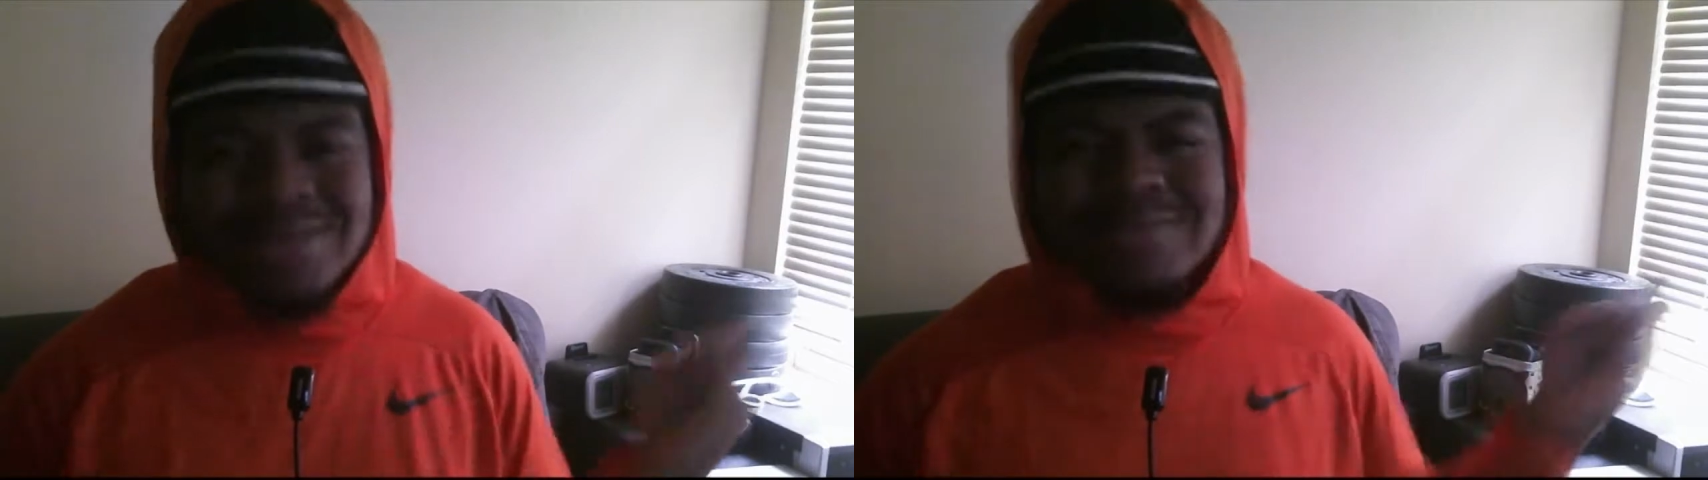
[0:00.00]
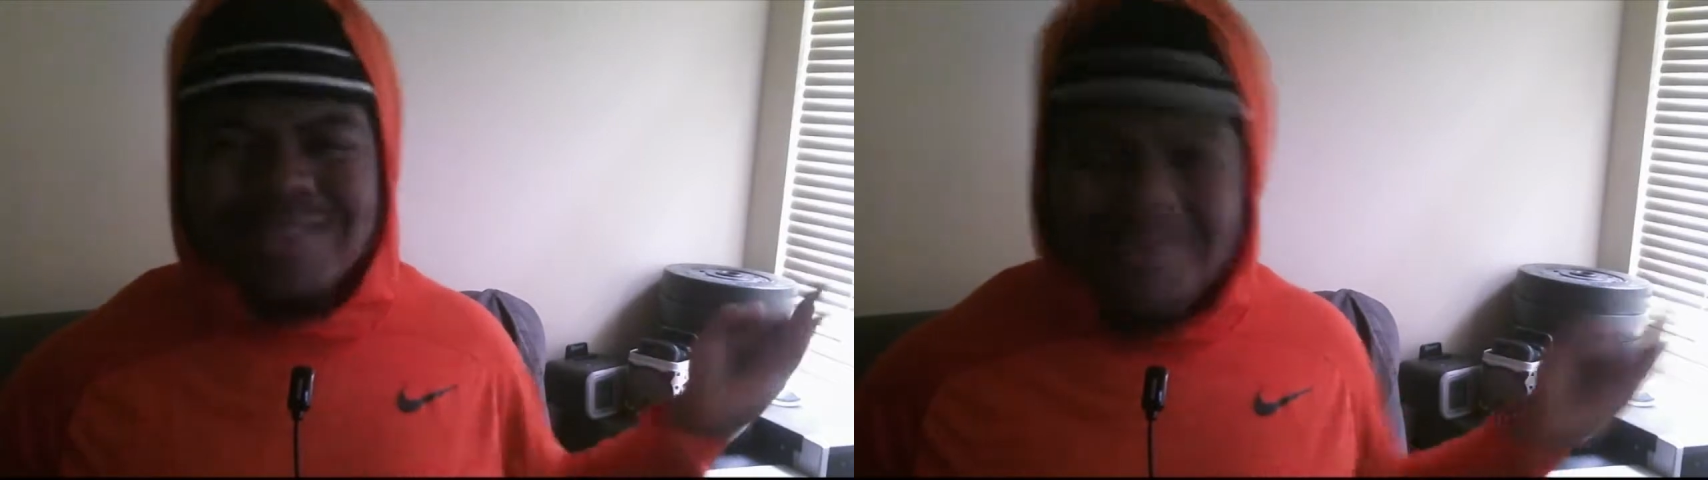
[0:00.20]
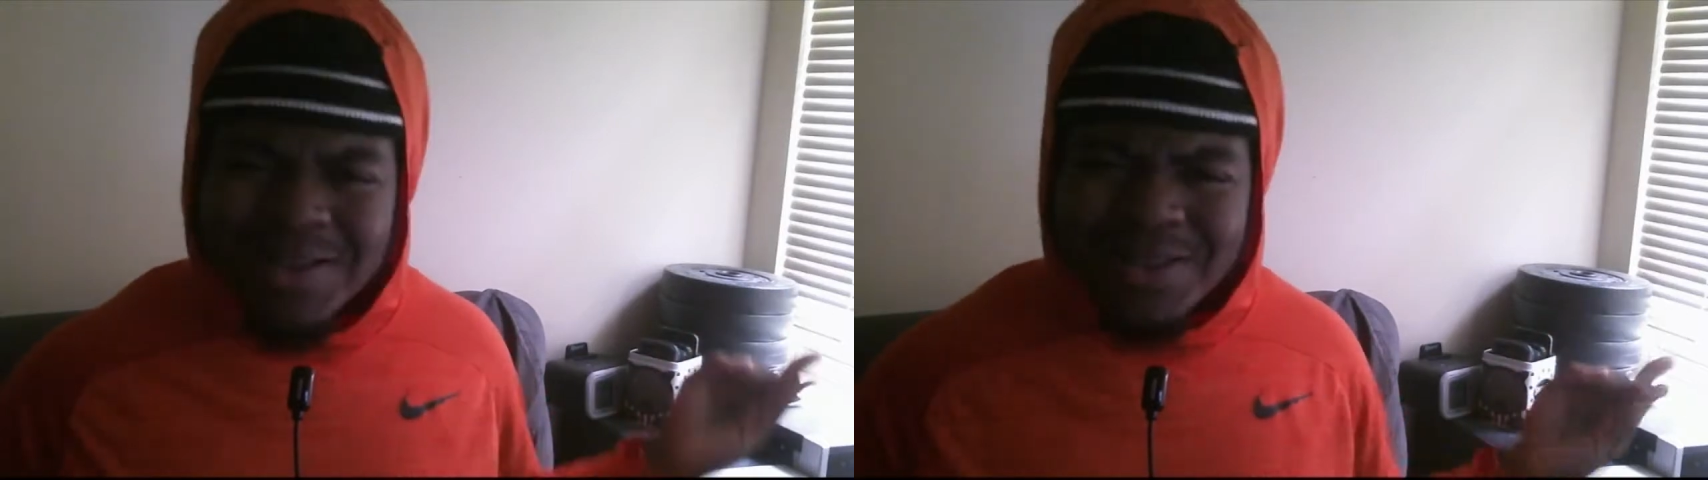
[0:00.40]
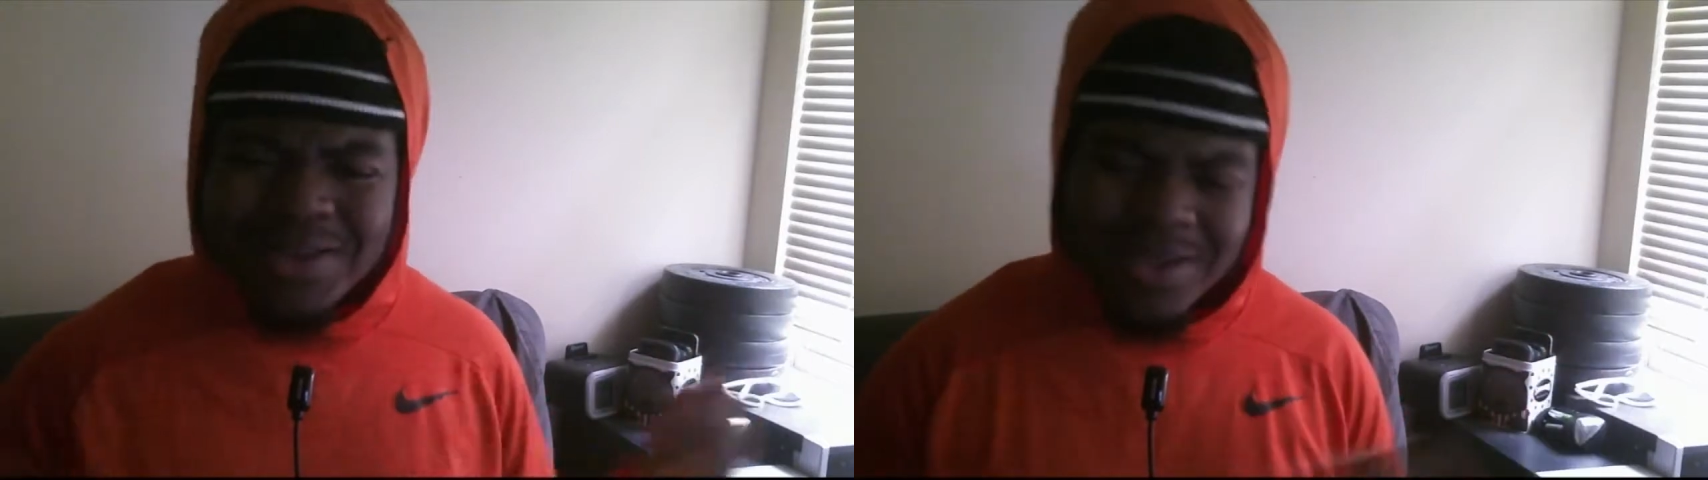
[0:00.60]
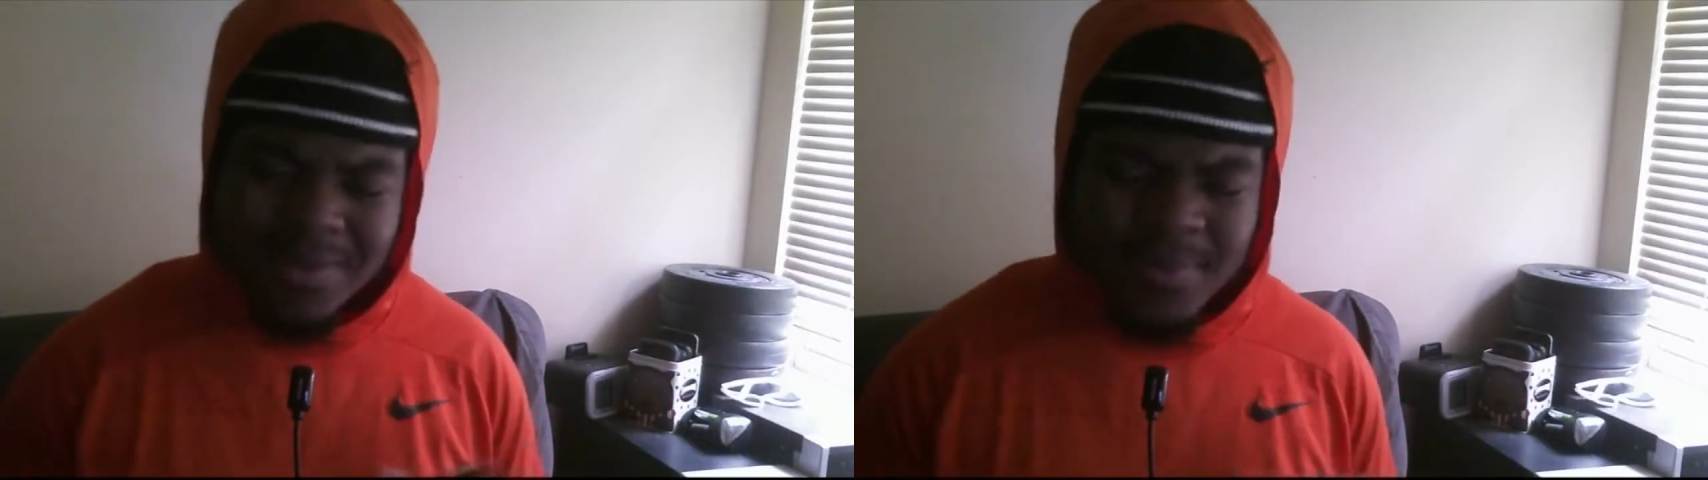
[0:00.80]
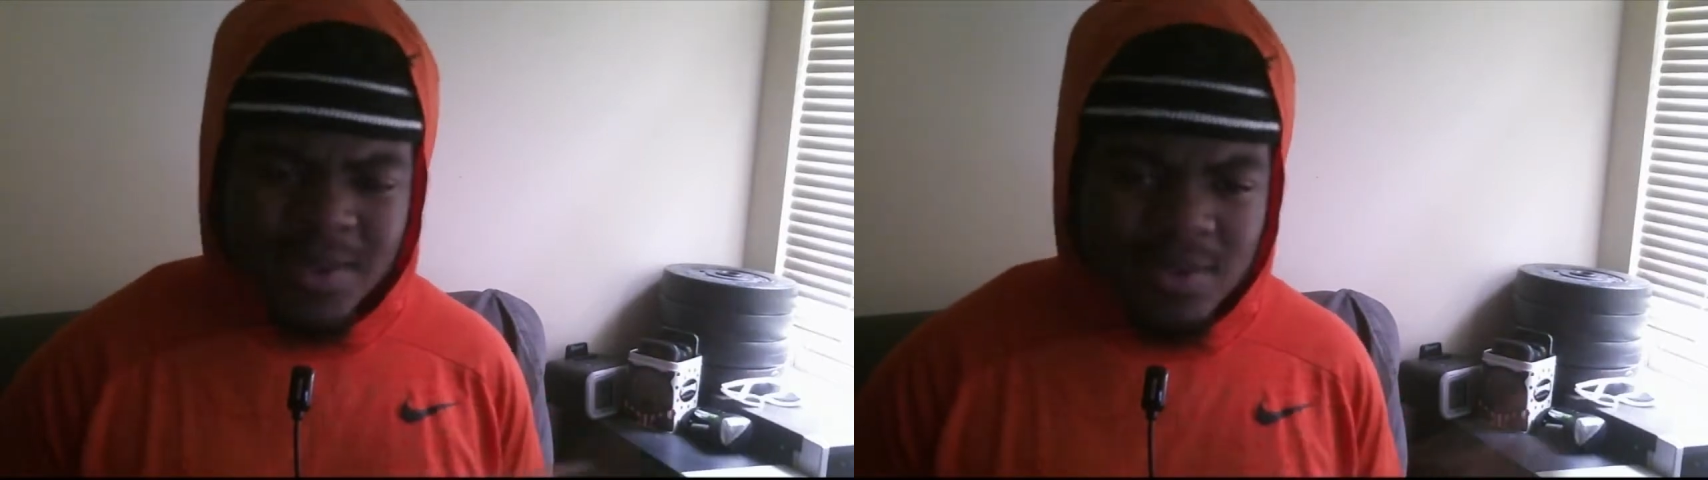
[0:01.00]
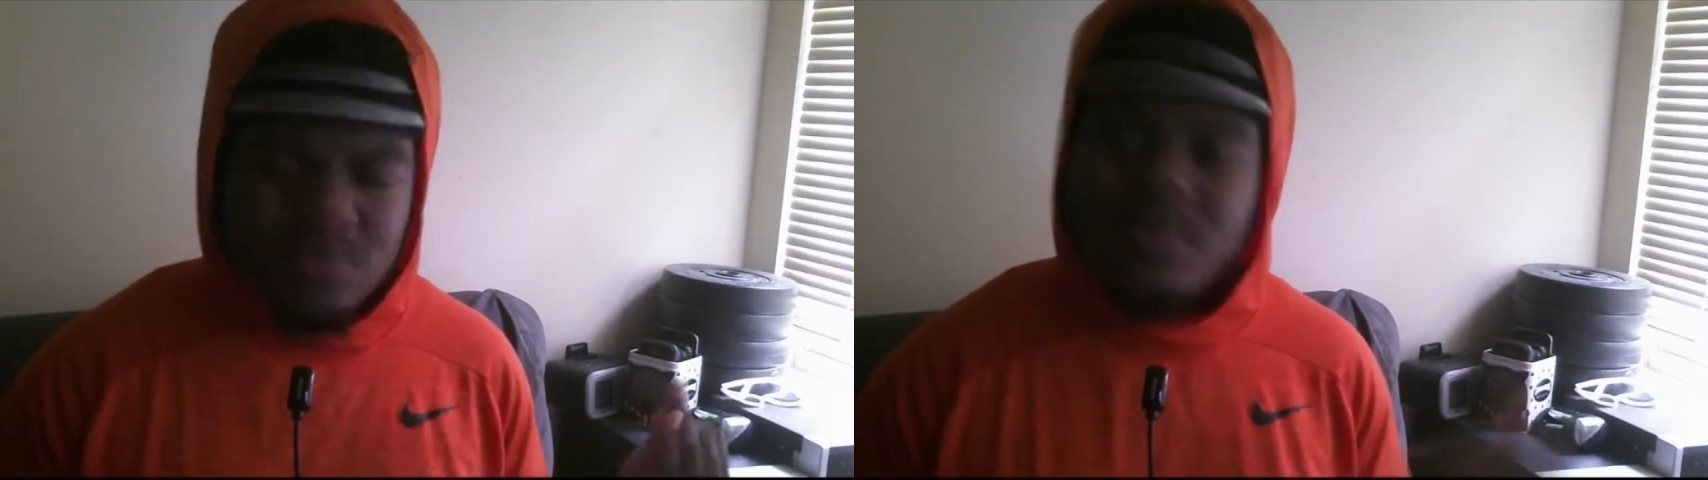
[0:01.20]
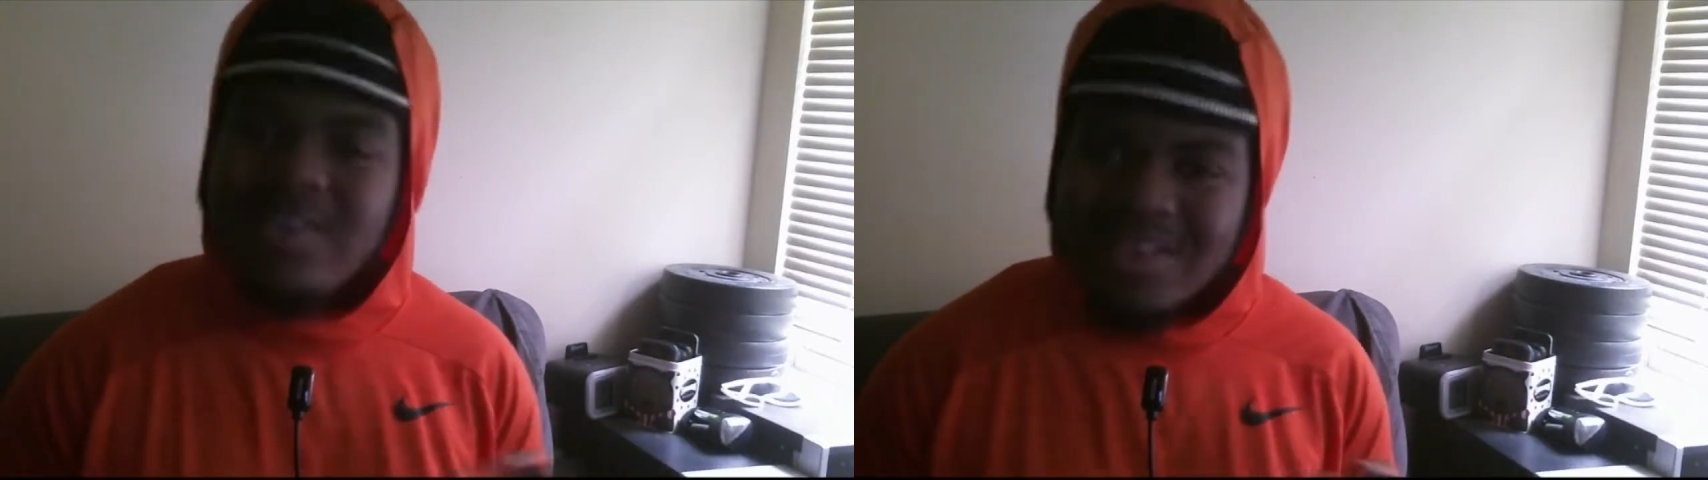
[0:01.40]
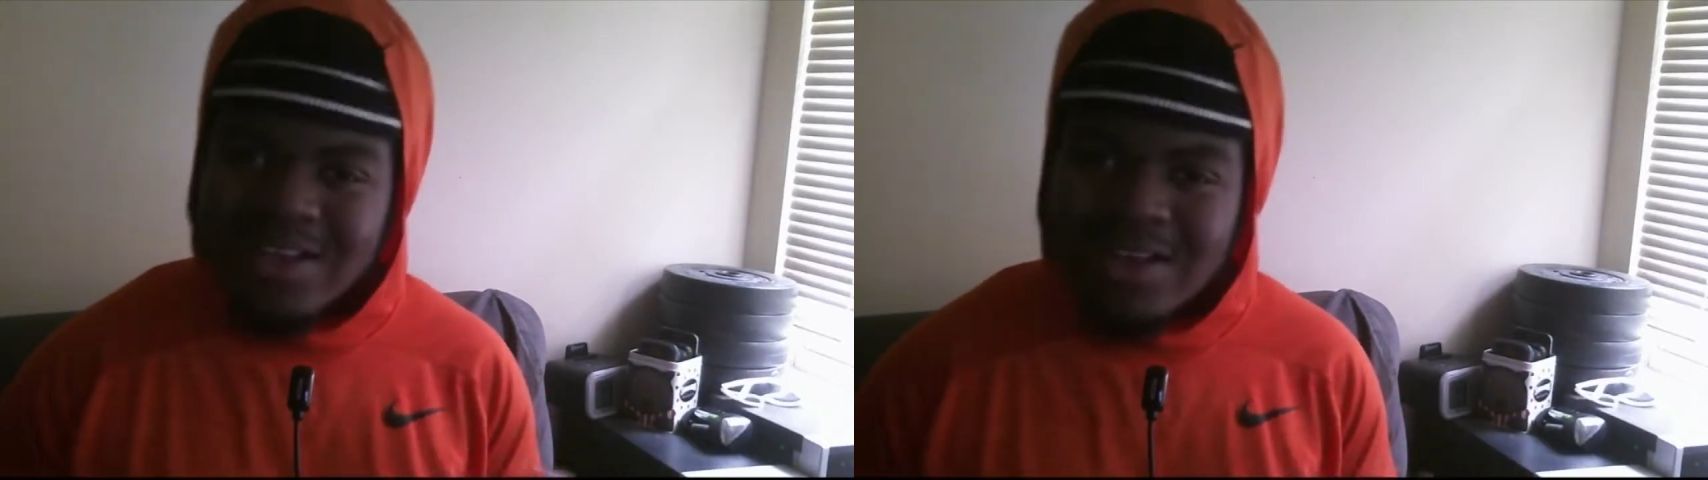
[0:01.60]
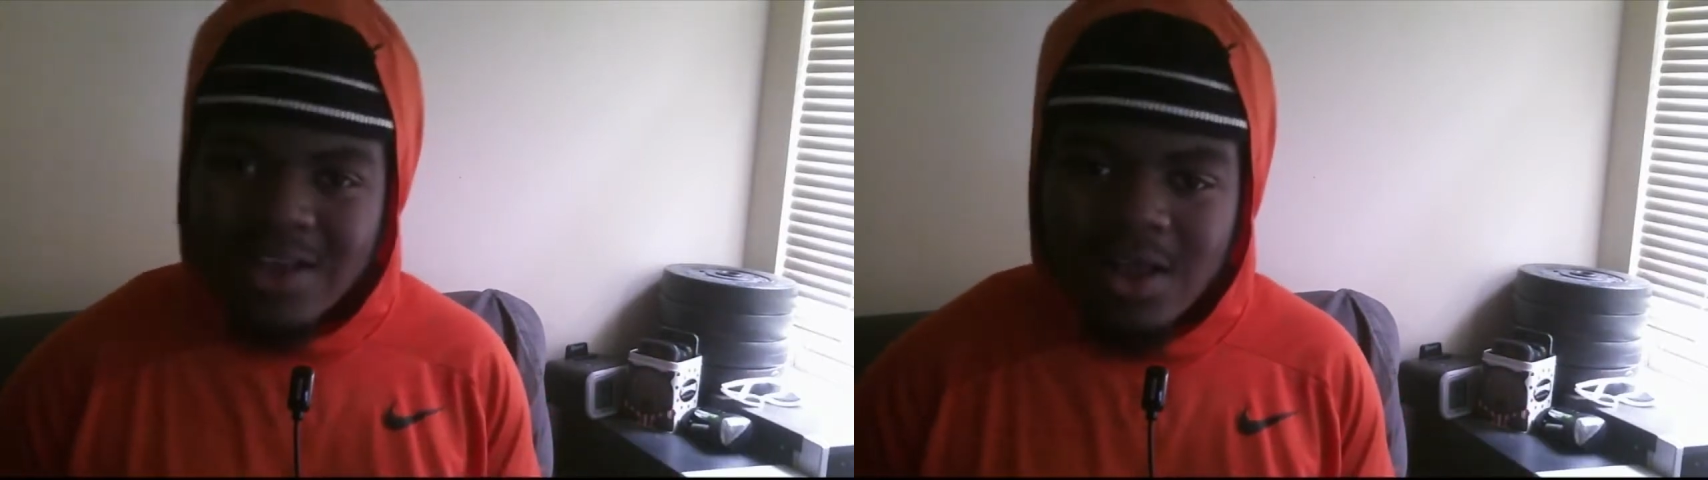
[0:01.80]
stuff like that, man. Story
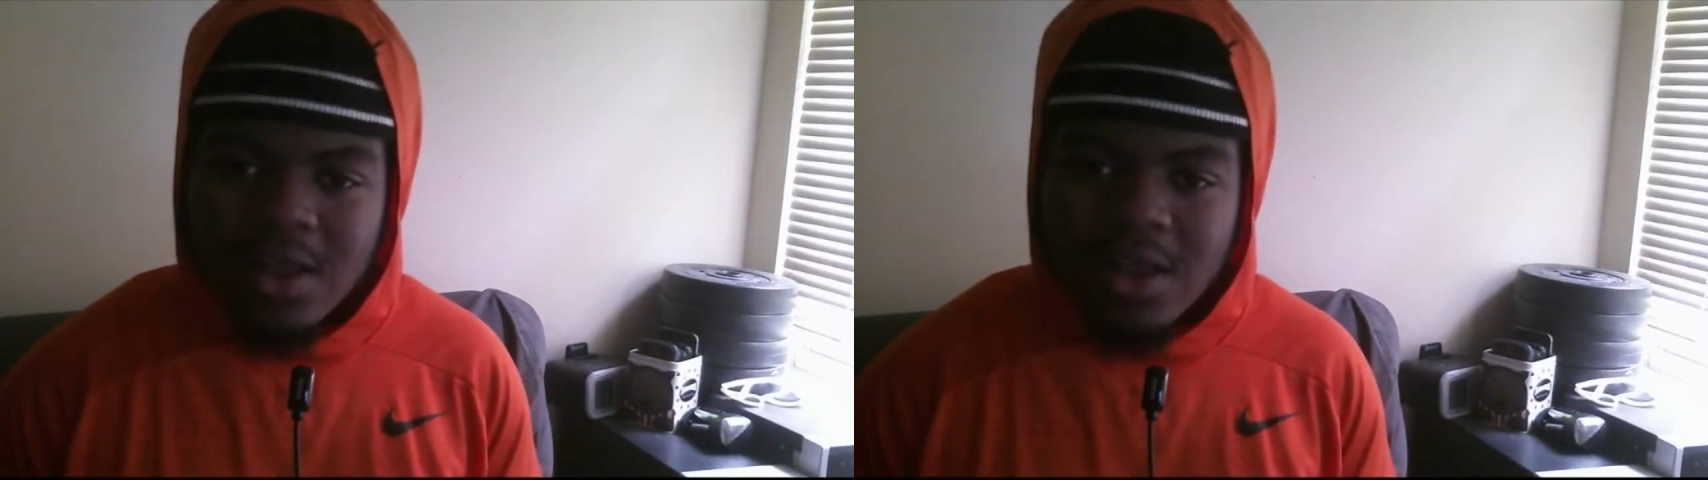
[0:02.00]
time,